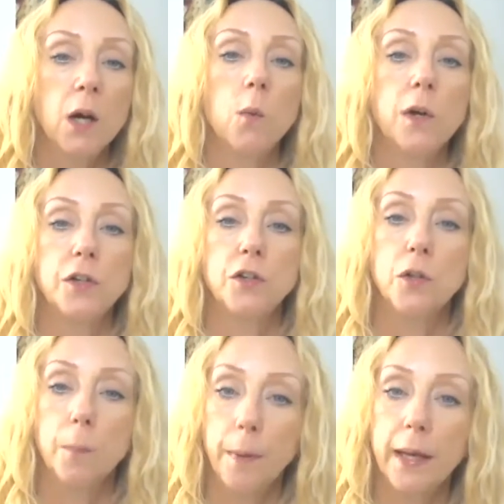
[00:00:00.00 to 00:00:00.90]
which is
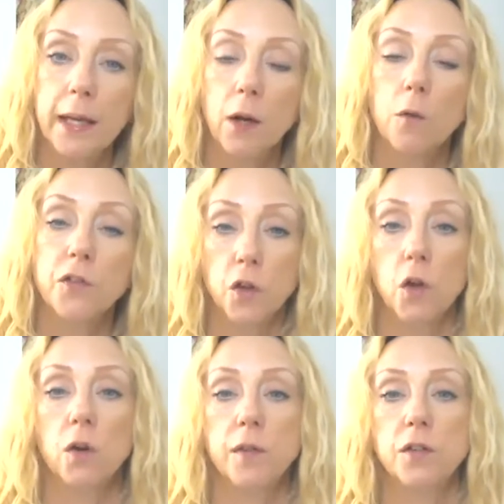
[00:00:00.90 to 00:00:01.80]
to be of
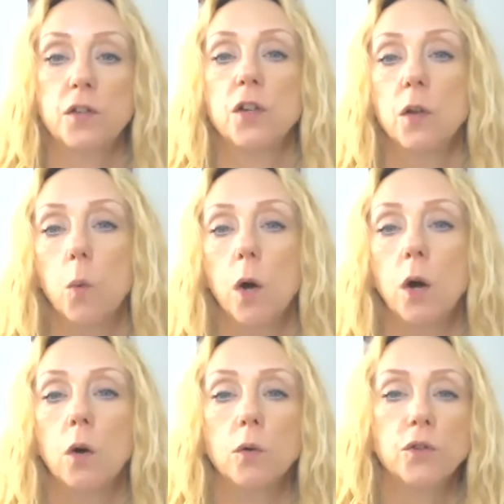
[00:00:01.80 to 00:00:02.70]
service to the
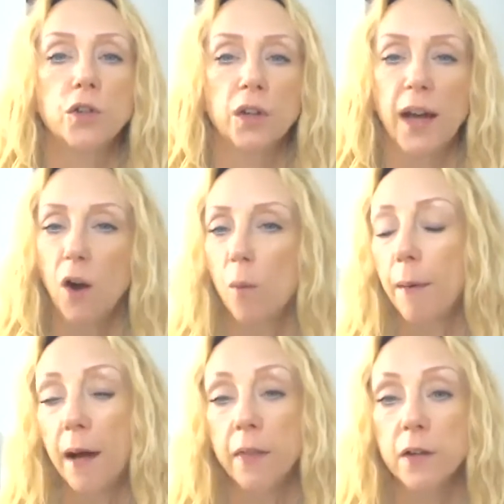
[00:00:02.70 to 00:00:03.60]
world, to help
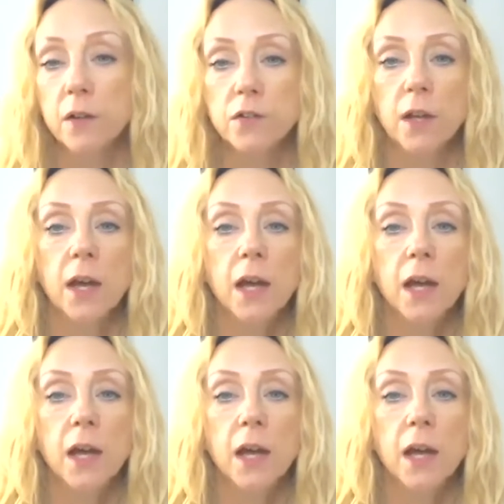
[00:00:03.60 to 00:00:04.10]
others,